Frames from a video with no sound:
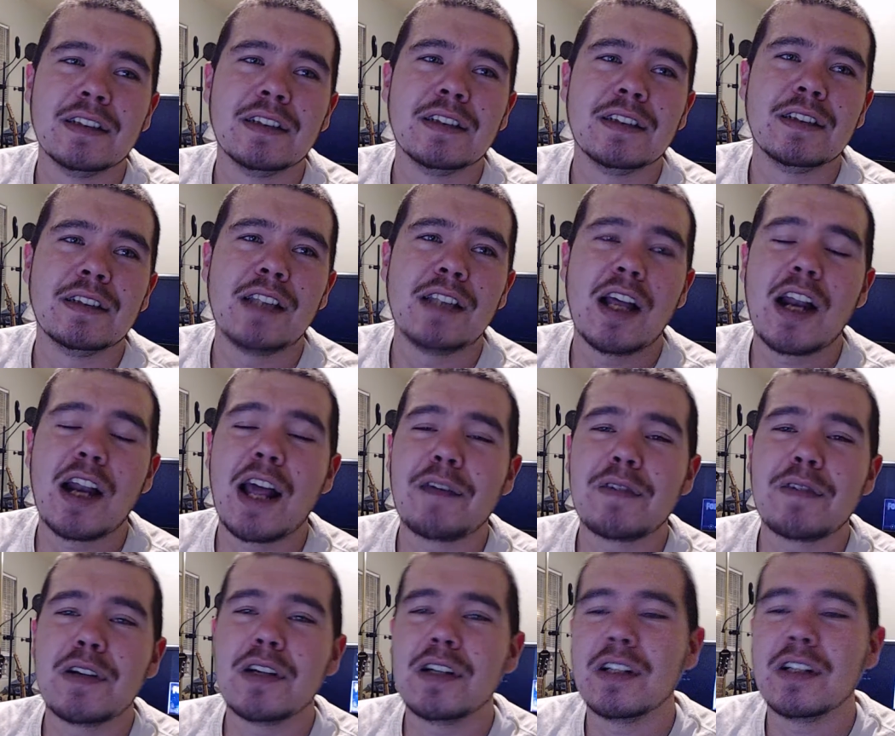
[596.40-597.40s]
not
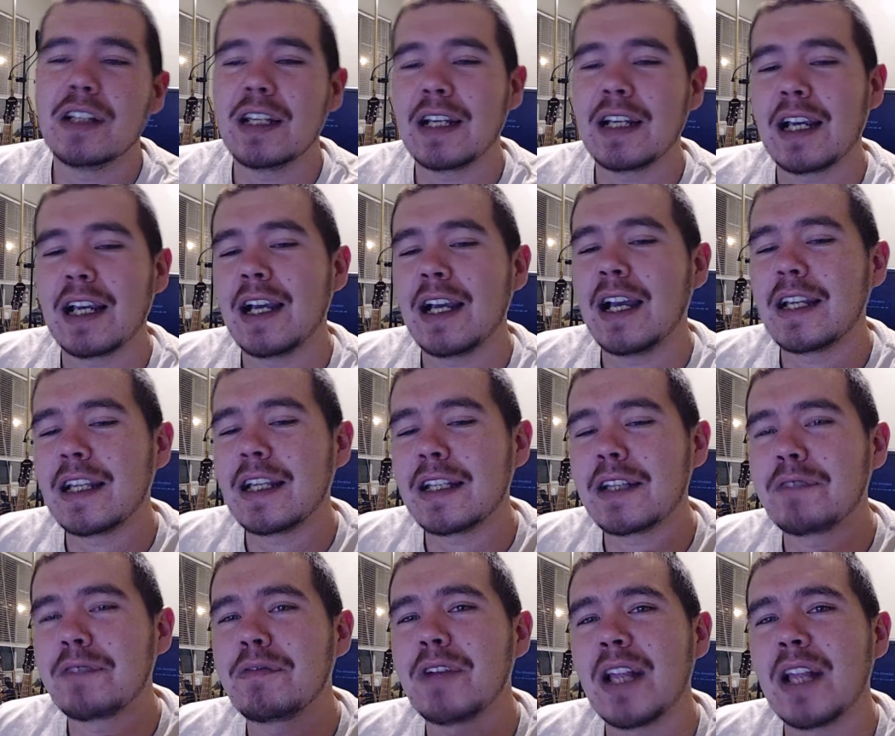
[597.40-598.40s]
after like I kicked
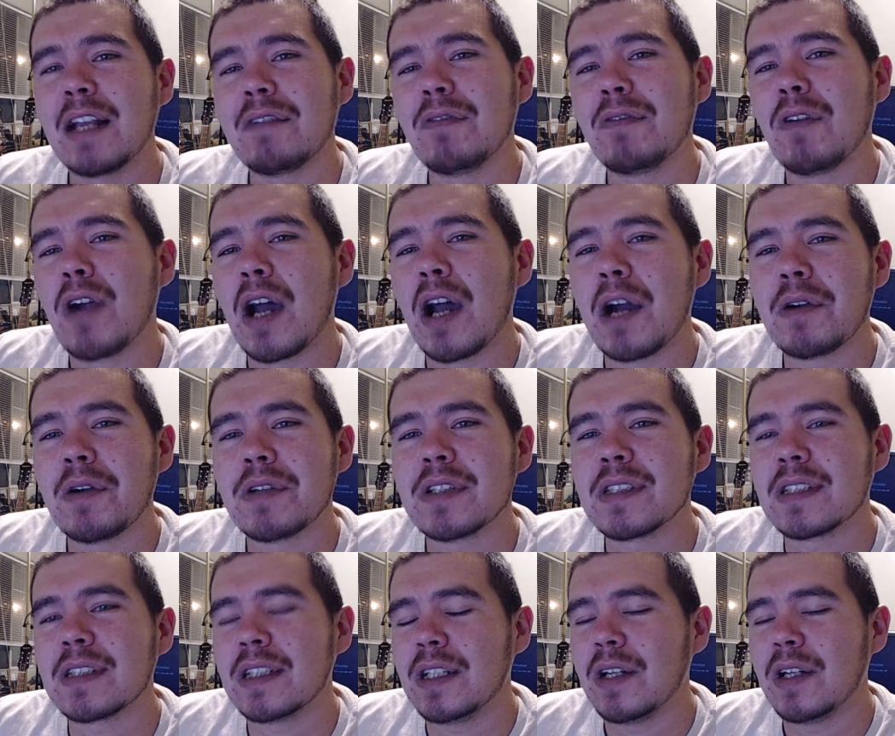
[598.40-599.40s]
it for like 4
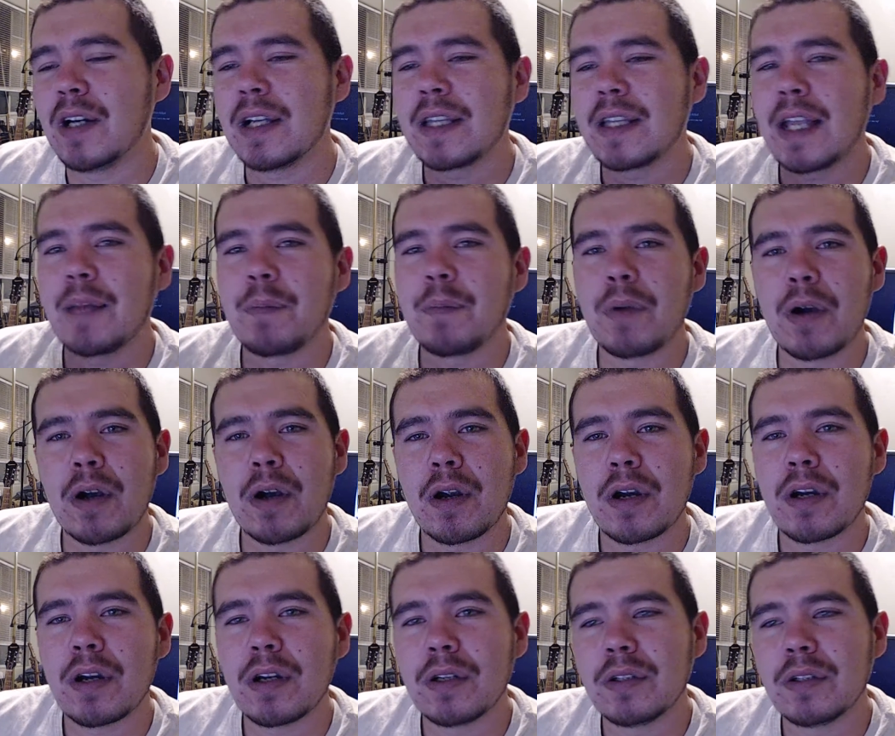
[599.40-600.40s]
hours, you know, at that
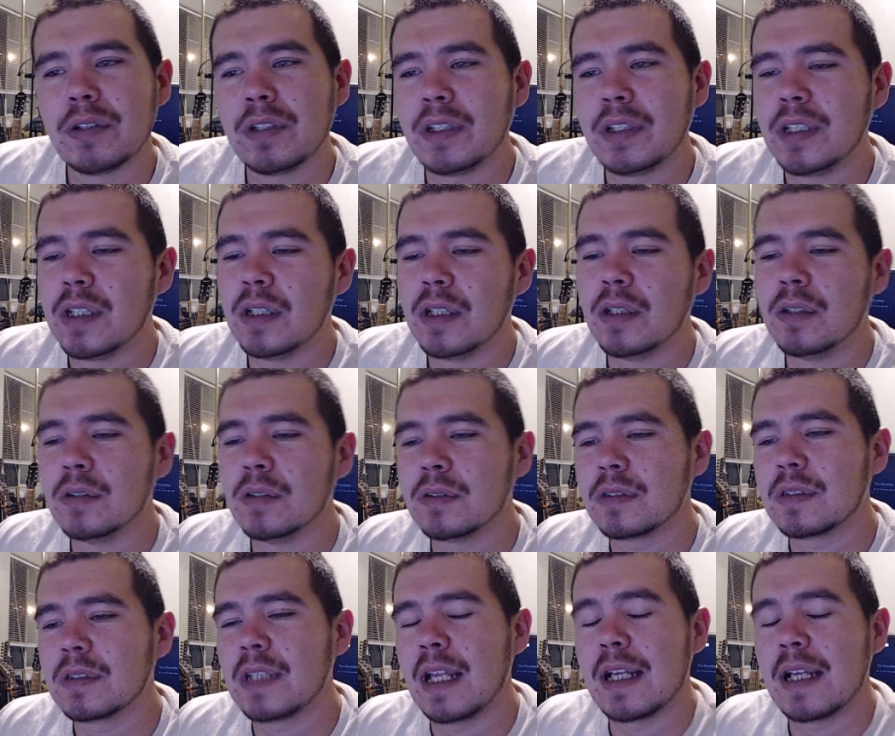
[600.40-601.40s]
bar, you know,
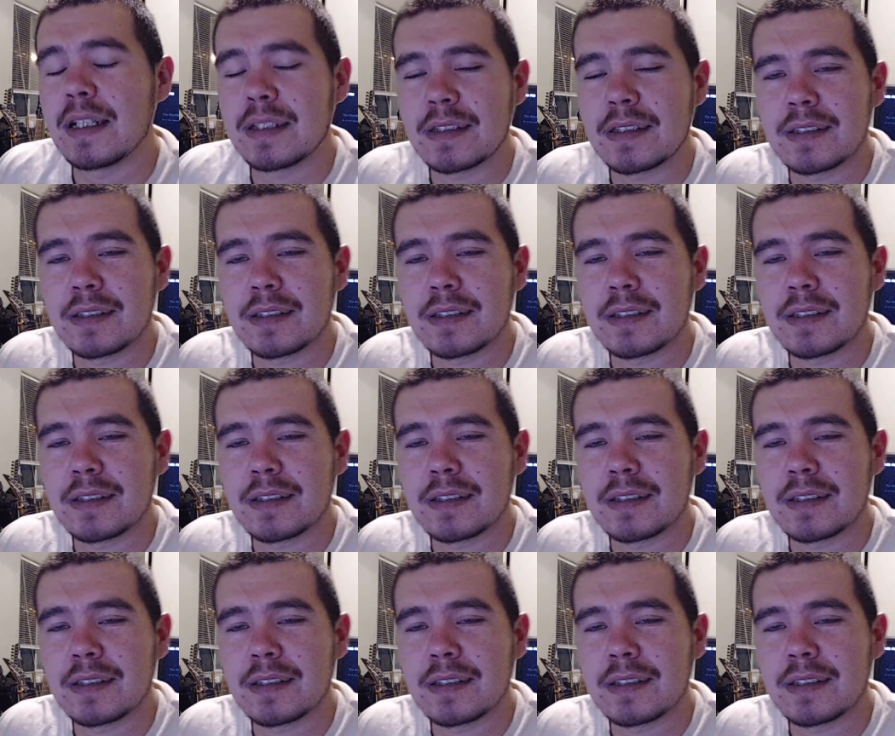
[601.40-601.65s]
slash